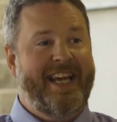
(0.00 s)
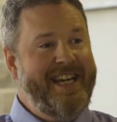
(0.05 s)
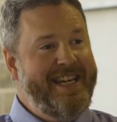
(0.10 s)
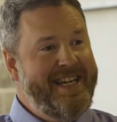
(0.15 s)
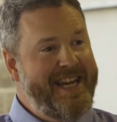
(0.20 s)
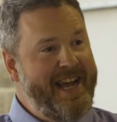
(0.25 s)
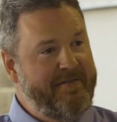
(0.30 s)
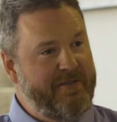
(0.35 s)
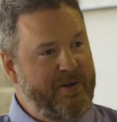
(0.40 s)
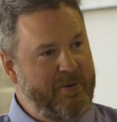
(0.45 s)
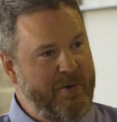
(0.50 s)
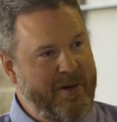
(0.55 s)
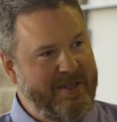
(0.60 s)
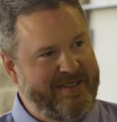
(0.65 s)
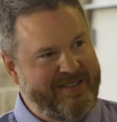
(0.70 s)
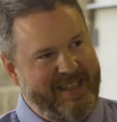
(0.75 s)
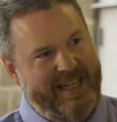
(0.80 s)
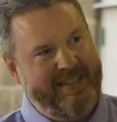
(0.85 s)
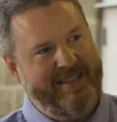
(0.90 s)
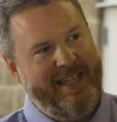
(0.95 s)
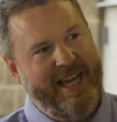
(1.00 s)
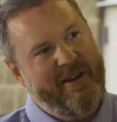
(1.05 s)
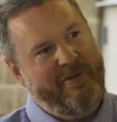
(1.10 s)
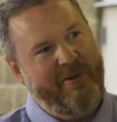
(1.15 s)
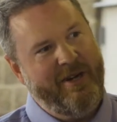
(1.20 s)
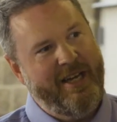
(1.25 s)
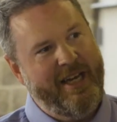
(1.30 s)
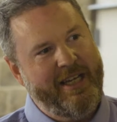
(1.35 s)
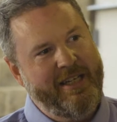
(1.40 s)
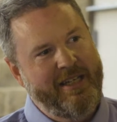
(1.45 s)
It never works out
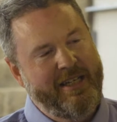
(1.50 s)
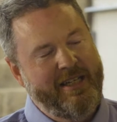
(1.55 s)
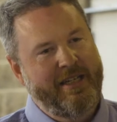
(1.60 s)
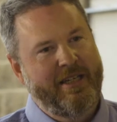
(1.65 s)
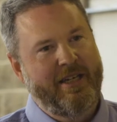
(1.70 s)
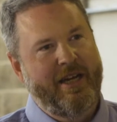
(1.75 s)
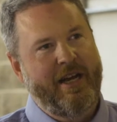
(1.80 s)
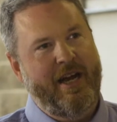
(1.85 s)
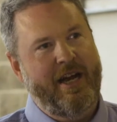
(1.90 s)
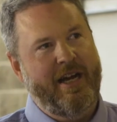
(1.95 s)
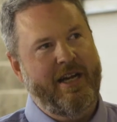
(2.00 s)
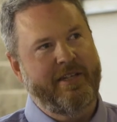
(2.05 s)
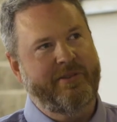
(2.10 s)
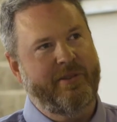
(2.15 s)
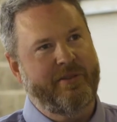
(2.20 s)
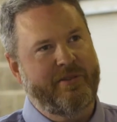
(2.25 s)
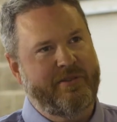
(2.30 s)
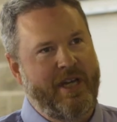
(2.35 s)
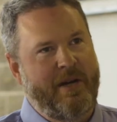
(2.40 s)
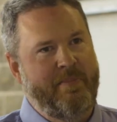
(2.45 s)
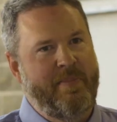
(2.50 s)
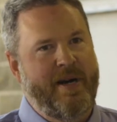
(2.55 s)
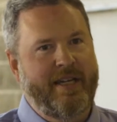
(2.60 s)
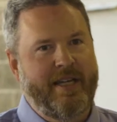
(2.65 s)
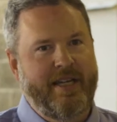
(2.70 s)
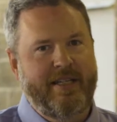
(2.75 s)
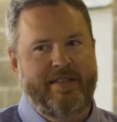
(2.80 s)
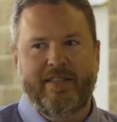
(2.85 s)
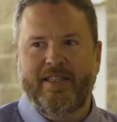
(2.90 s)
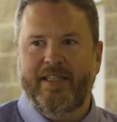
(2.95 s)
that way. So
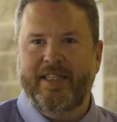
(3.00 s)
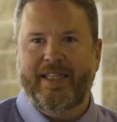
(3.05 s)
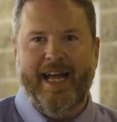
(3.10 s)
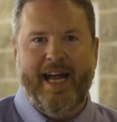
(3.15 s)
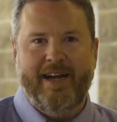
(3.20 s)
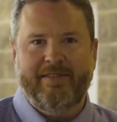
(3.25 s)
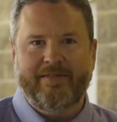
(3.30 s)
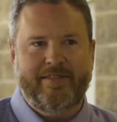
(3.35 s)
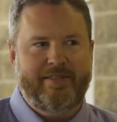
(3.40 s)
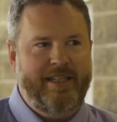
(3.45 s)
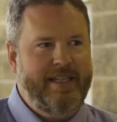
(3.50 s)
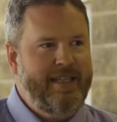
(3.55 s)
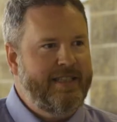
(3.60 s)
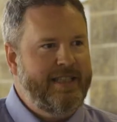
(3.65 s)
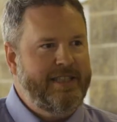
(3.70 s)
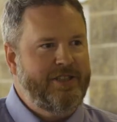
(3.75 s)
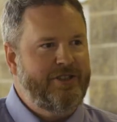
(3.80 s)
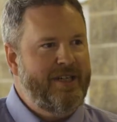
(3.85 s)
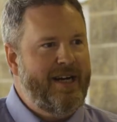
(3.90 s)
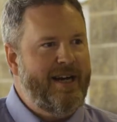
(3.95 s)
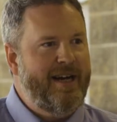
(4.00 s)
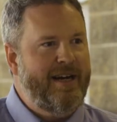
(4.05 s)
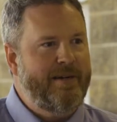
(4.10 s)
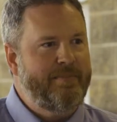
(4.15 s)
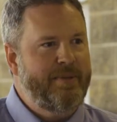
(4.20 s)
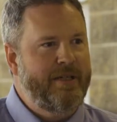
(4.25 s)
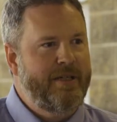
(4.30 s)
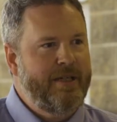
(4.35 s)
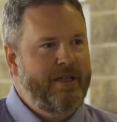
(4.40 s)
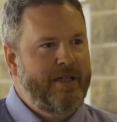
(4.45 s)
somebody did an outstanding
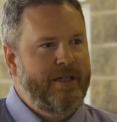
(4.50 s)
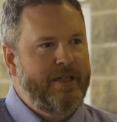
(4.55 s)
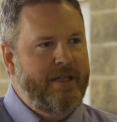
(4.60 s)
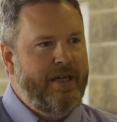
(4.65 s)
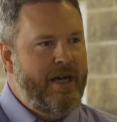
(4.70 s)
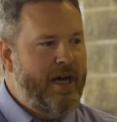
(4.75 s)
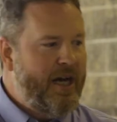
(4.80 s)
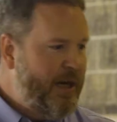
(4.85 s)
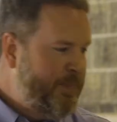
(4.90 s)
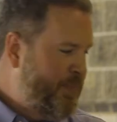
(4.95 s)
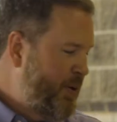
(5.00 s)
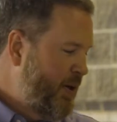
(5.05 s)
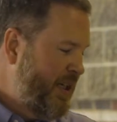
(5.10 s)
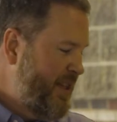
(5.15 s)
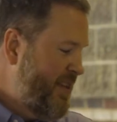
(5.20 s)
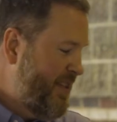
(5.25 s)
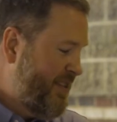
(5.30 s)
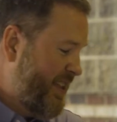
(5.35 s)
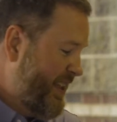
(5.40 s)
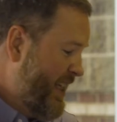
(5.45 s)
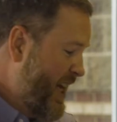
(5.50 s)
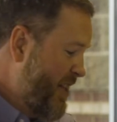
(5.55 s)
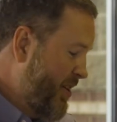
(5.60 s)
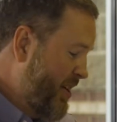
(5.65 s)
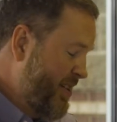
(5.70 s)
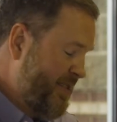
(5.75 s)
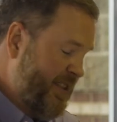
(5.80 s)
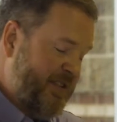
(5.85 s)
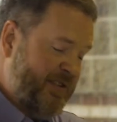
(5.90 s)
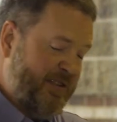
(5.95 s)
job putting this
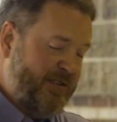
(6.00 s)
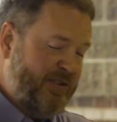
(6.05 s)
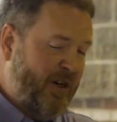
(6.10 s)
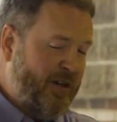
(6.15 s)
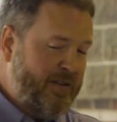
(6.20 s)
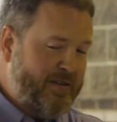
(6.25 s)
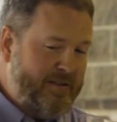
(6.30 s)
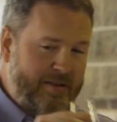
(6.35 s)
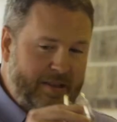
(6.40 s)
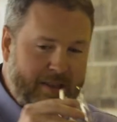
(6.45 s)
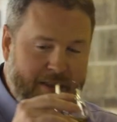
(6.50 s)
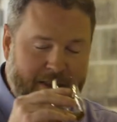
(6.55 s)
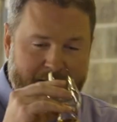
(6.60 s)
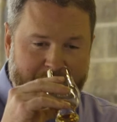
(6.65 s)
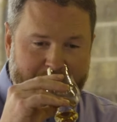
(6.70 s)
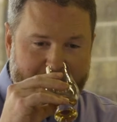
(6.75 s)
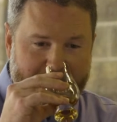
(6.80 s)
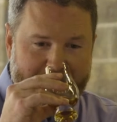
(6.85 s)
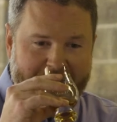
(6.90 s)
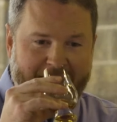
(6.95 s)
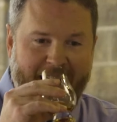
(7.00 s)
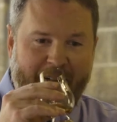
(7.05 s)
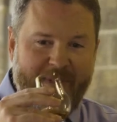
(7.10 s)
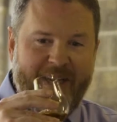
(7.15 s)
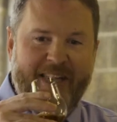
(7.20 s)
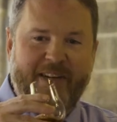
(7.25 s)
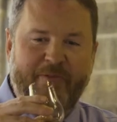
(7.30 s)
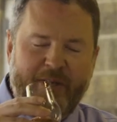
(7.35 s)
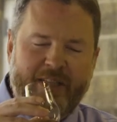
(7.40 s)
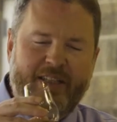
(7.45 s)
together, because it starts. I
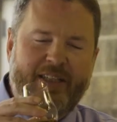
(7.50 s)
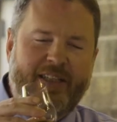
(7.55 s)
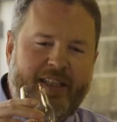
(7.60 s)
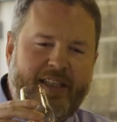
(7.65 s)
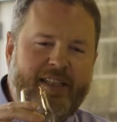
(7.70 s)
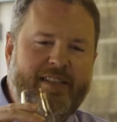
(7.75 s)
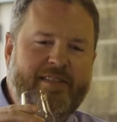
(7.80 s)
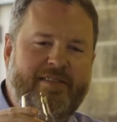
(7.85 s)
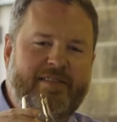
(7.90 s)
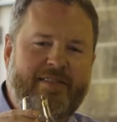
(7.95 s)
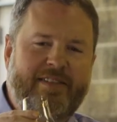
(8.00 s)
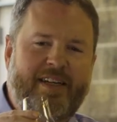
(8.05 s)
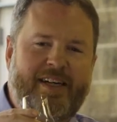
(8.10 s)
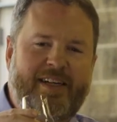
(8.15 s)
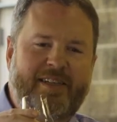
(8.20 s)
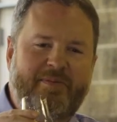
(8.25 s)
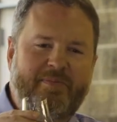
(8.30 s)
mean, it really is.